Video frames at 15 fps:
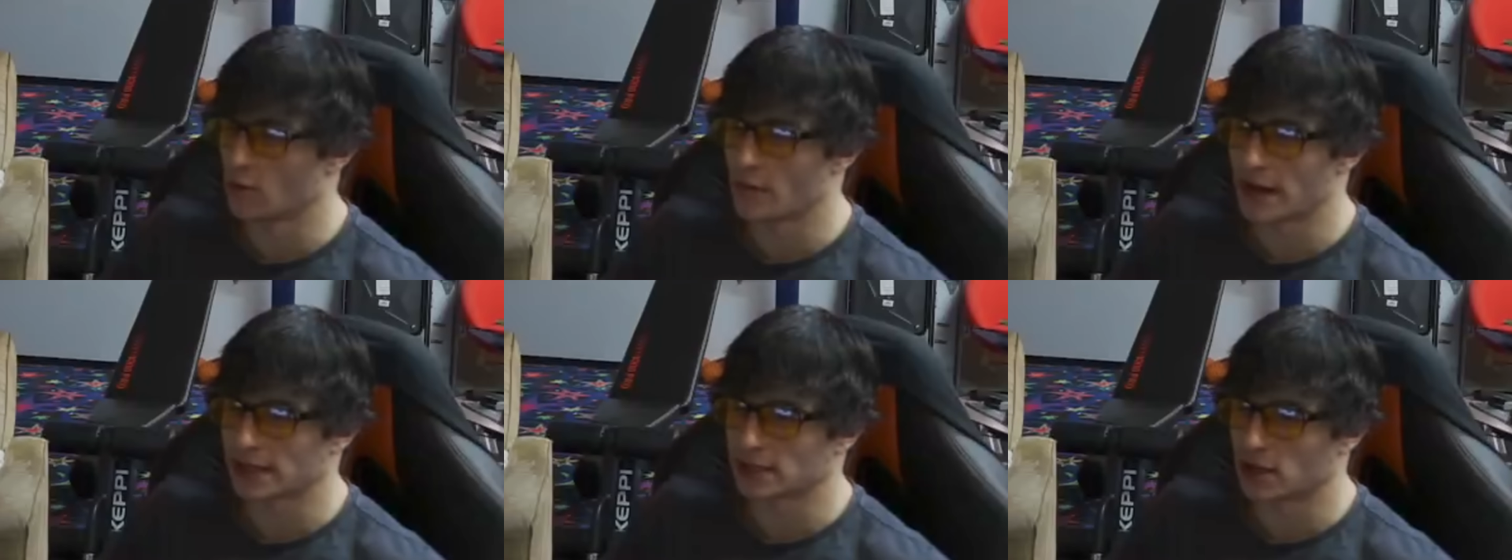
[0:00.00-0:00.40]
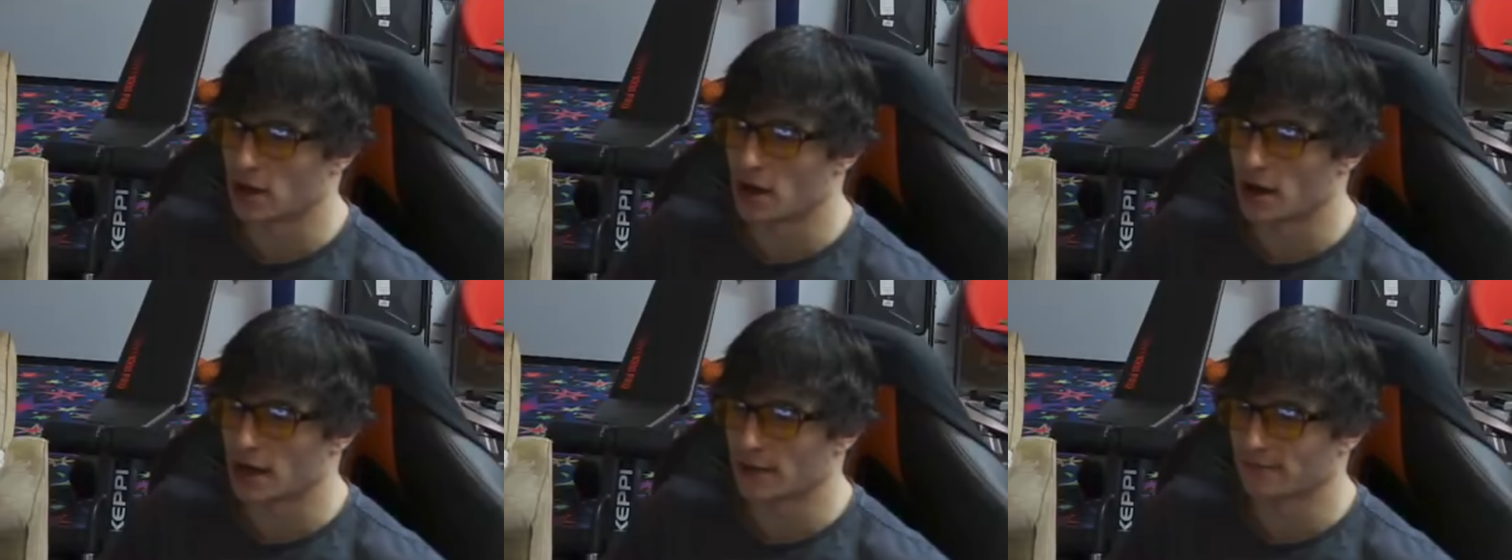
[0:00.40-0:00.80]
my
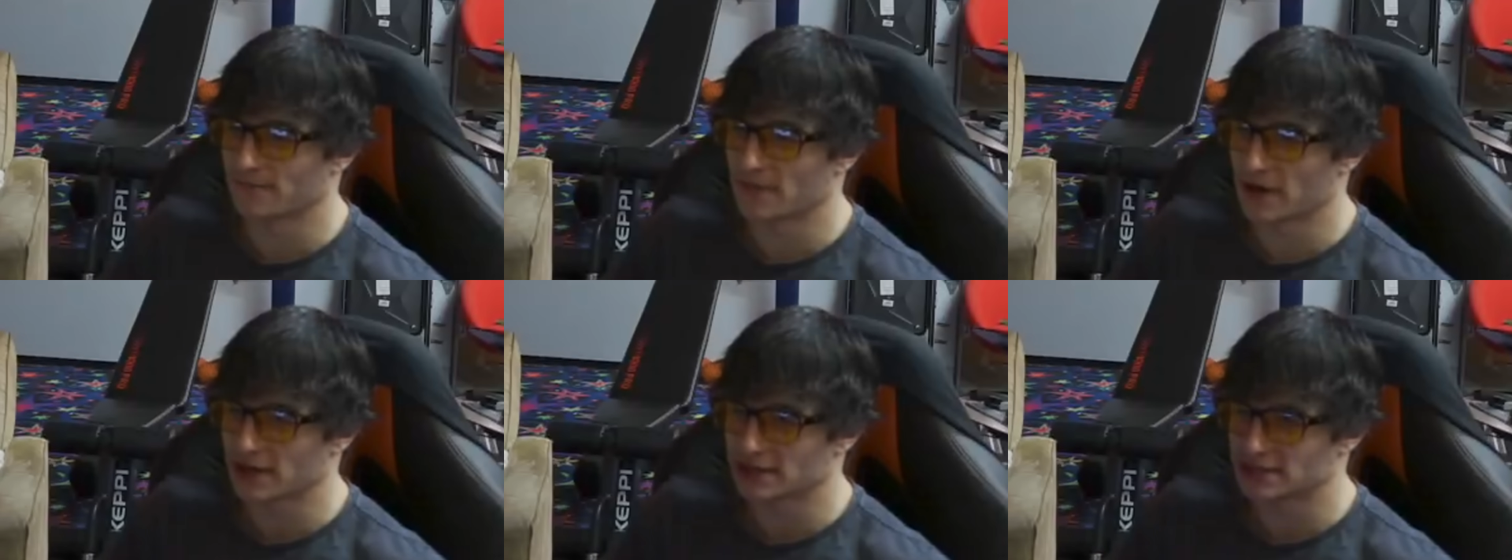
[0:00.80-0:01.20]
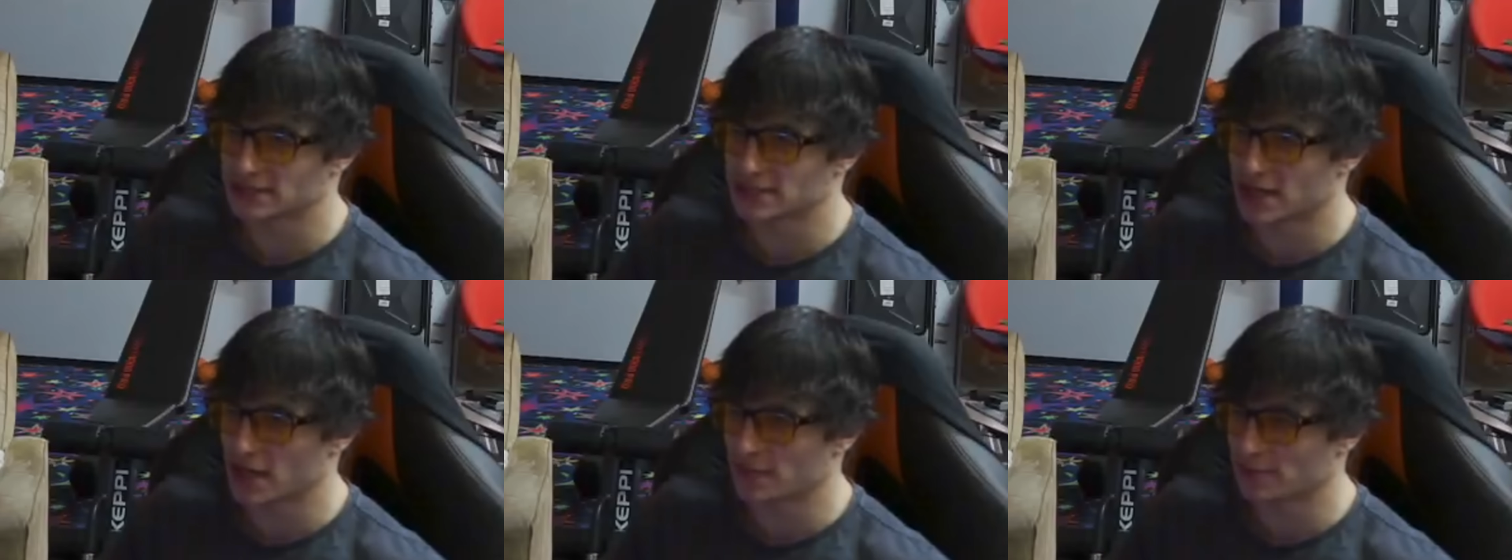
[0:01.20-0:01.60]
god, I'm
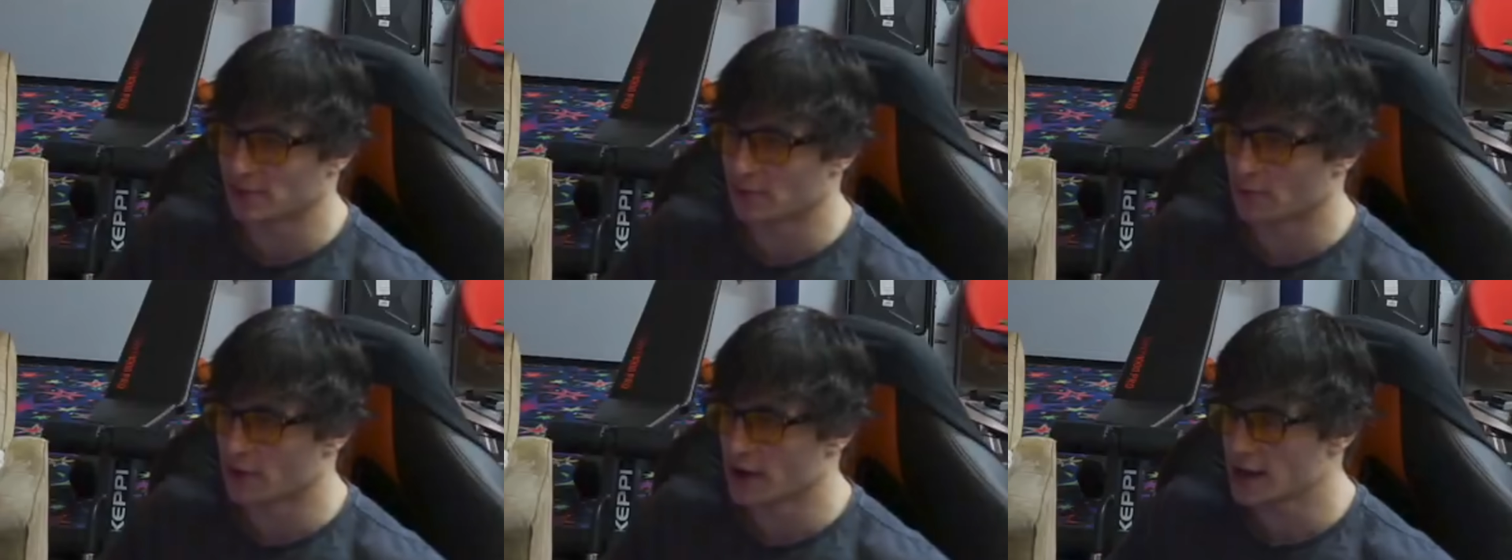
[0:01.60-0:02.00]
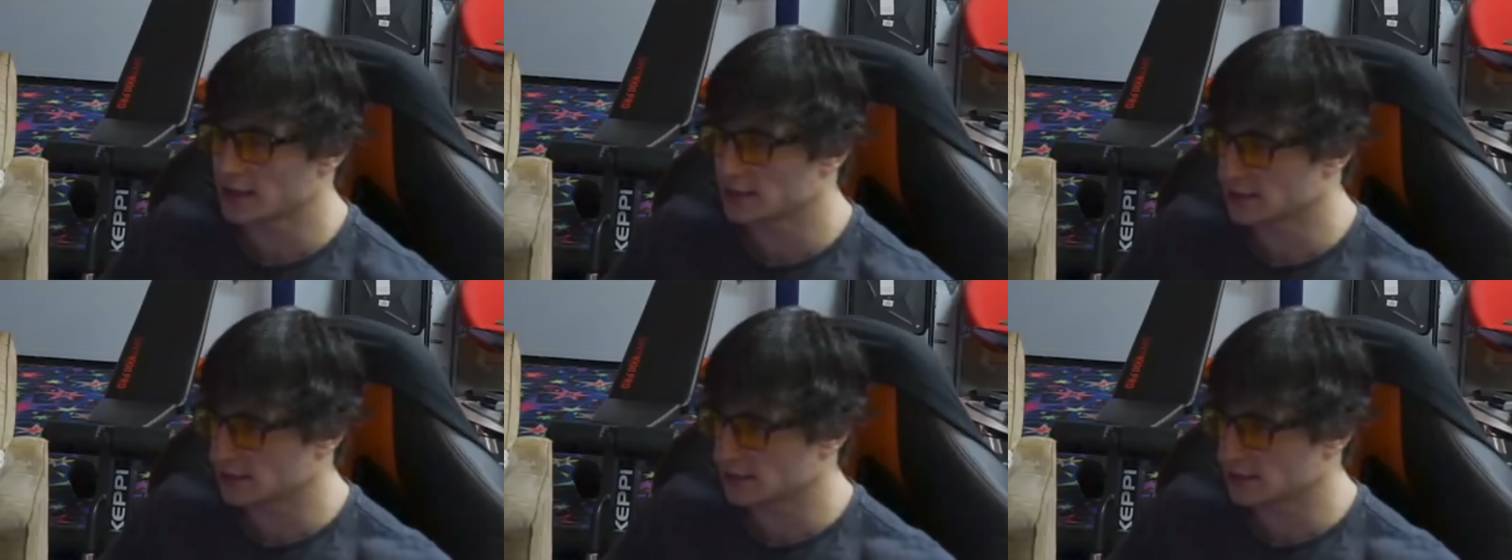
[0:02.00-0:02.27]
sniping what?